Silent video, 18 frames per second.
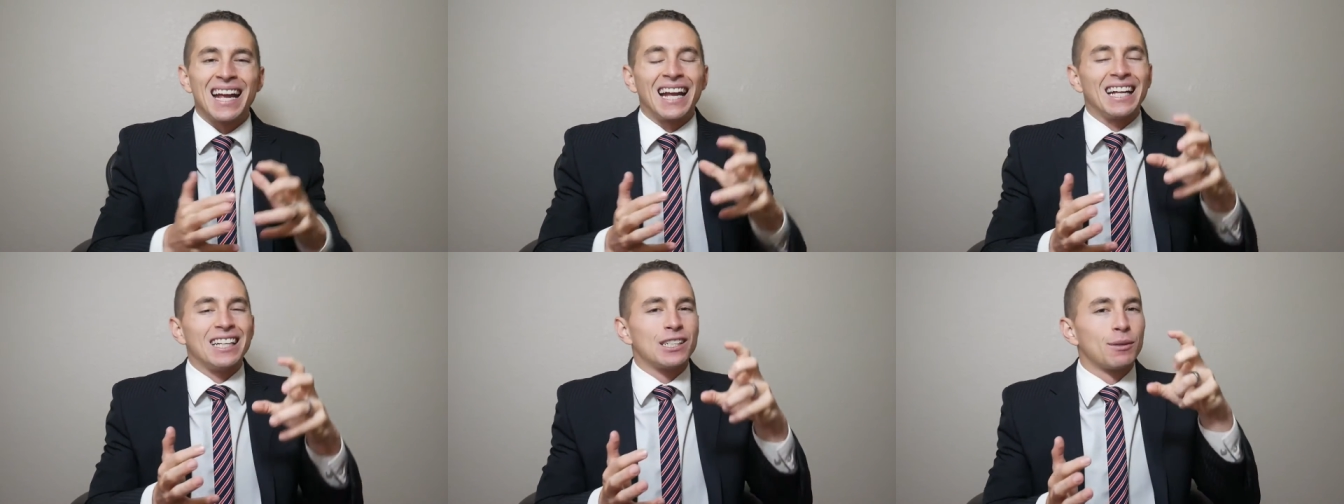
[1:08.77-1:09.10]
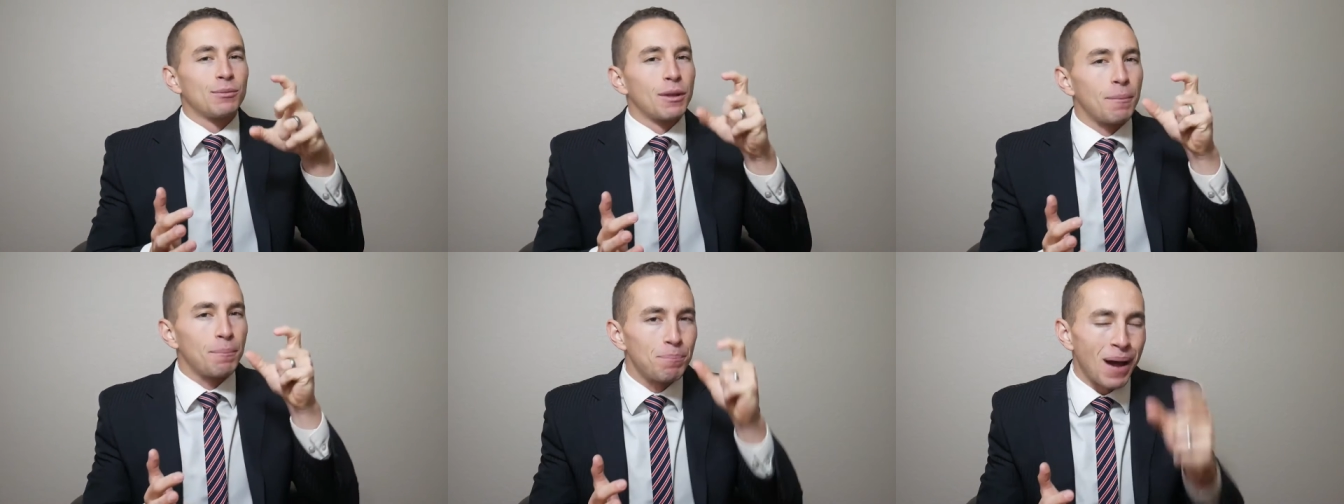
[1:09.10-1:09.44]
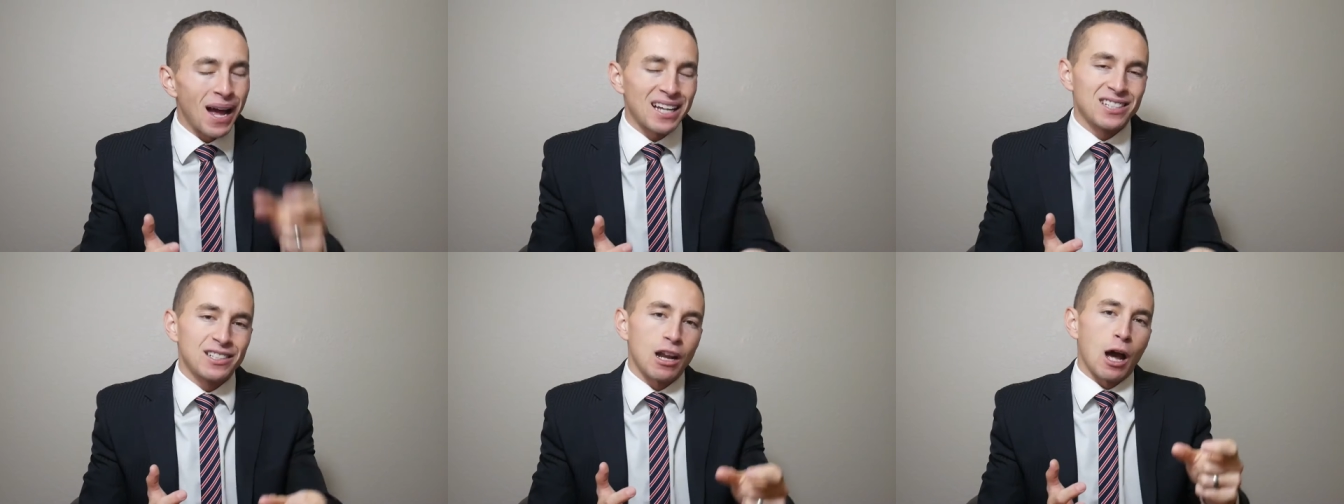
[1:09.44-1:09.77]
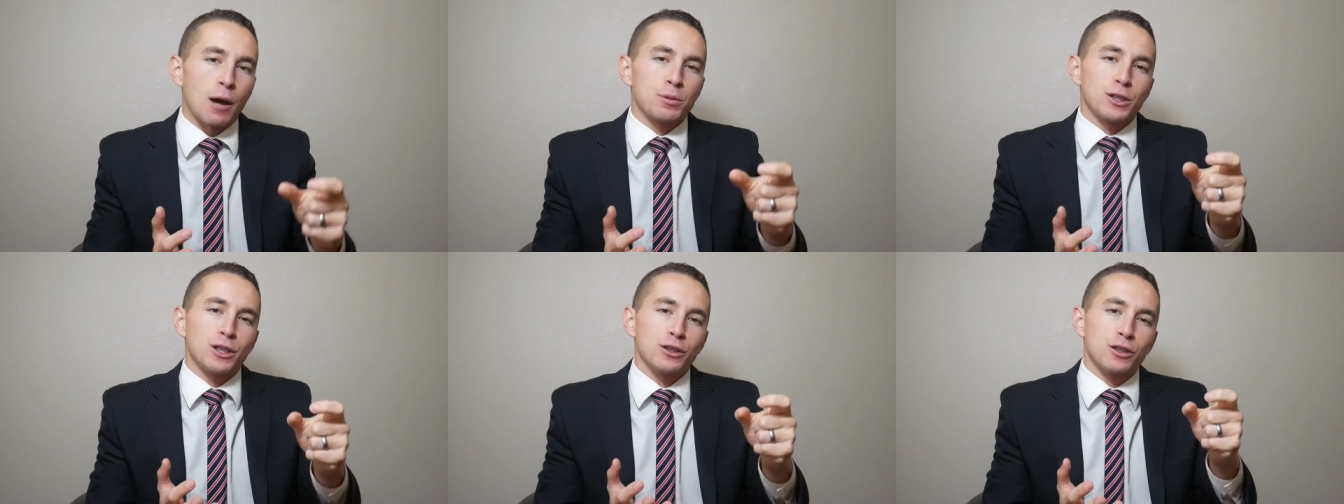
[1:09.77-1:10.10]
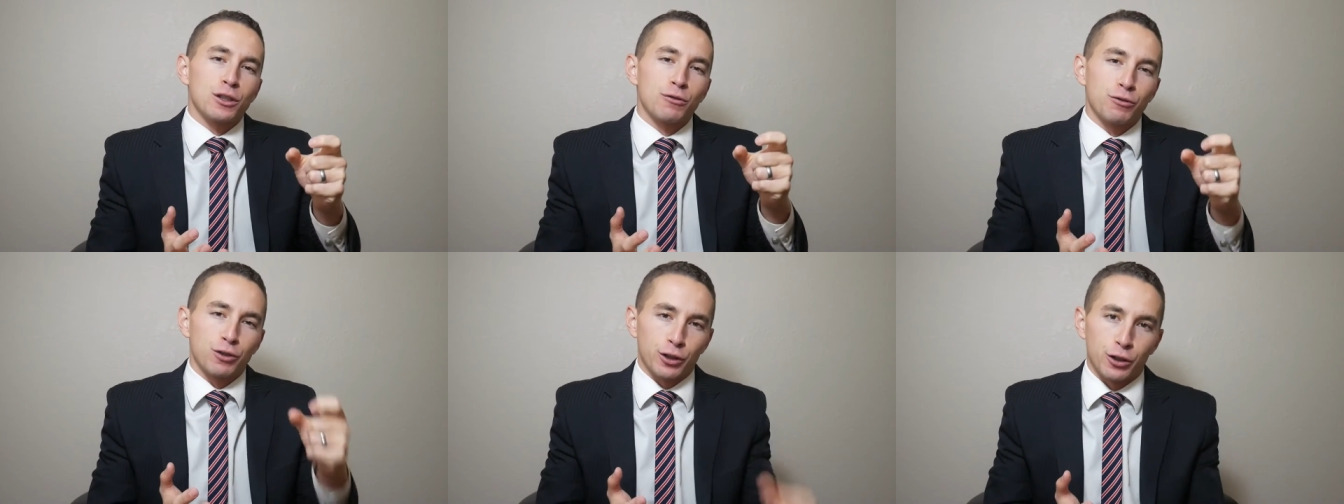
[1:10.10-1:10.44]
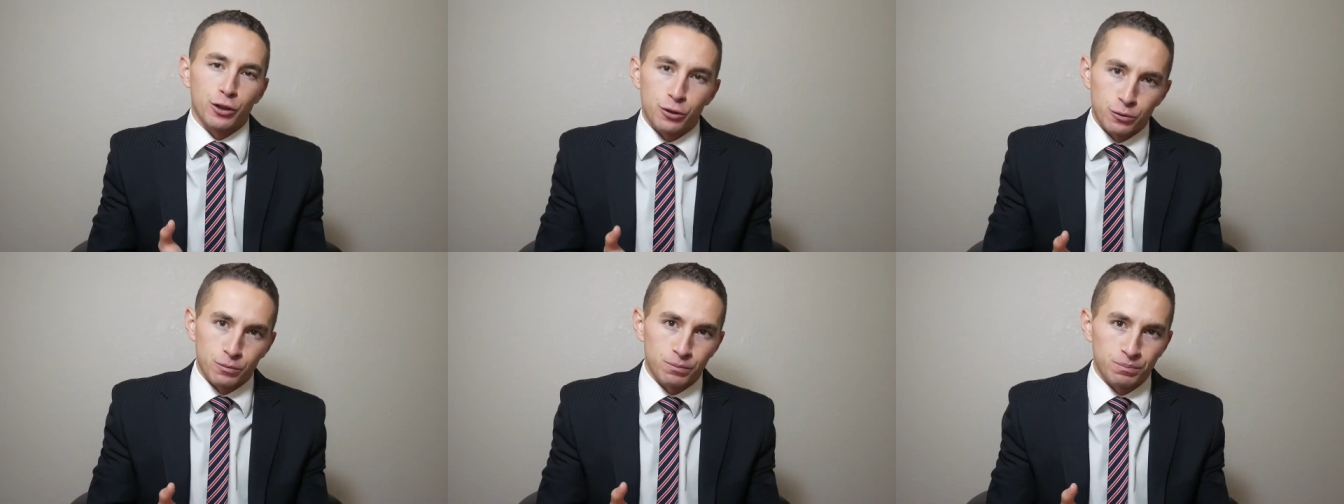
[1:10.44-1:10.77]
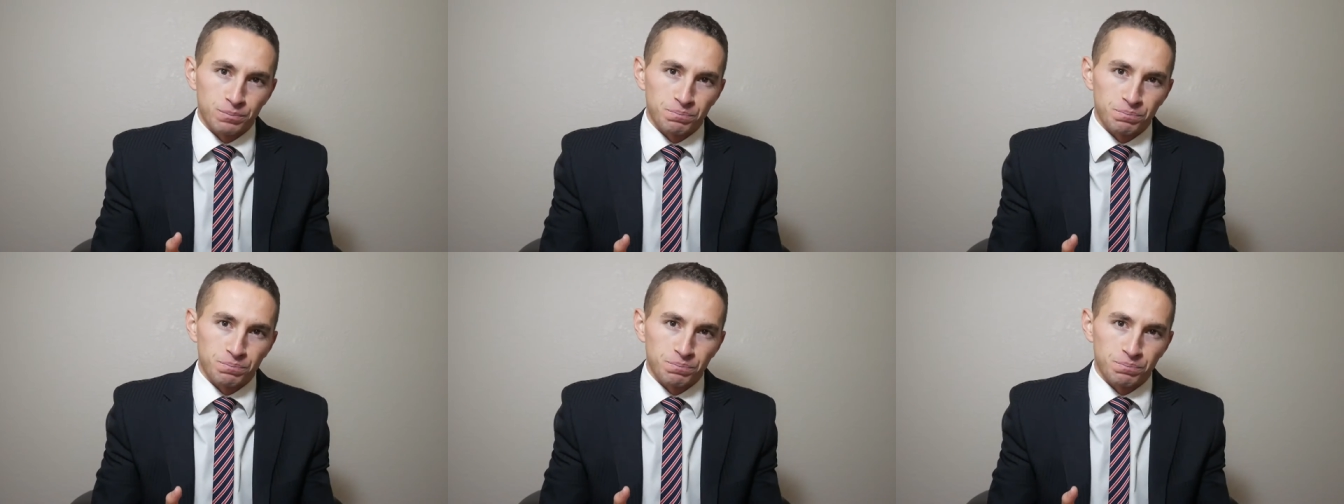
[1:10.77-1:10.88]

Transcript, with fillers: and some of the best options for you.